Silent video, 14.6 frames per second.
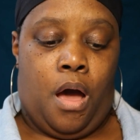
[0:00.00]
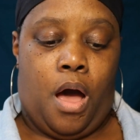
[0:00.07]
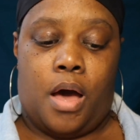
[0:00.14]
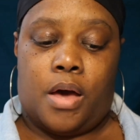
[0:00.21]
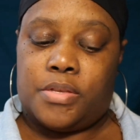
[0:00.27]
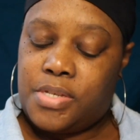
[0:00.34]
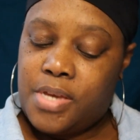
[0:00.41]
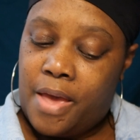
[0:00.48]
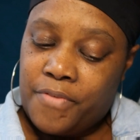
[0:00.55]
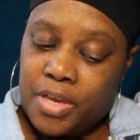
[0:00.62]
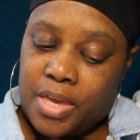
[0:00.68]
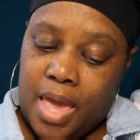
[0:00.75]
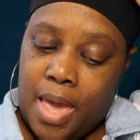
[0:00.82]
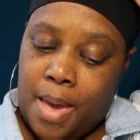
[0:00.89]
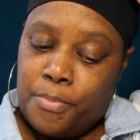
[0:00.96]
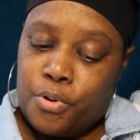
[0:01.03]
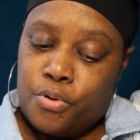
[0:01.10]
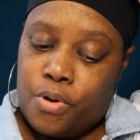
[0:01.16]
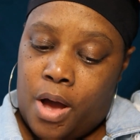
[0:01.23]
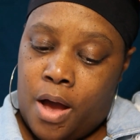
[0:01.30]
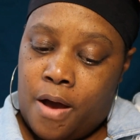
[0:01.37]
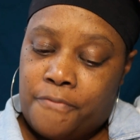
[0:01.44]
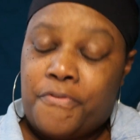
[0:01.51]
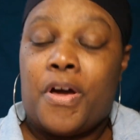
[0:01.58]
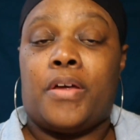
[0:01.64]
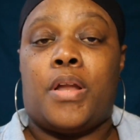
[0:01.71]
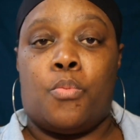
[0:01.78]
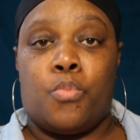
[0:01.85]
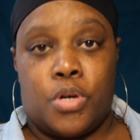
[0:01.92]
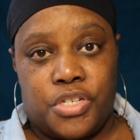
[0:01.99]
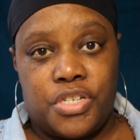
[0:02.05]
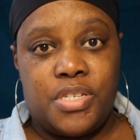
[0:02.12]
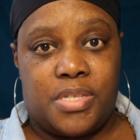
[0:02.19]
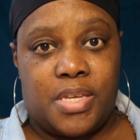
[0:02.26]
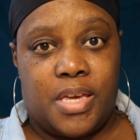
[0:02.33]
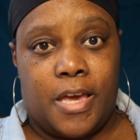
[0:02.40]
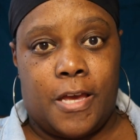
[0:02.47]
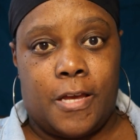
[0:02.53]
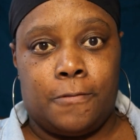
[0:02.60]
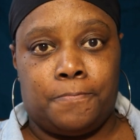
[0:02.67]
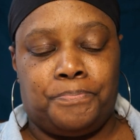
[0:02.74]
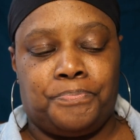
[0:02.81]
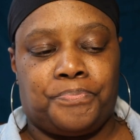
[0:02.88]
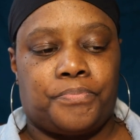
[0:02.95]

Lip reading: Tevin Campbell found out what she said,